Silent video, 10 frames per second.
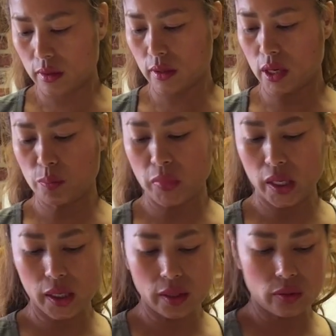a
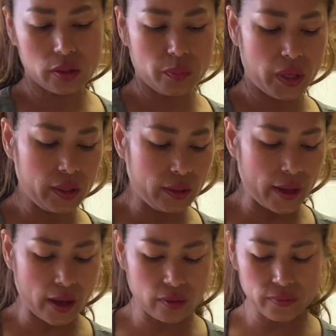minute or a minute and a
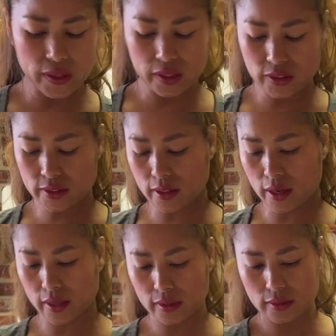half each side.
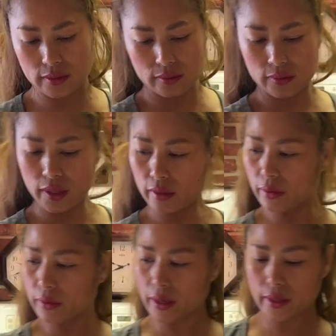There you
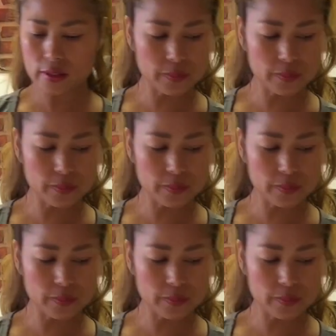go, guys.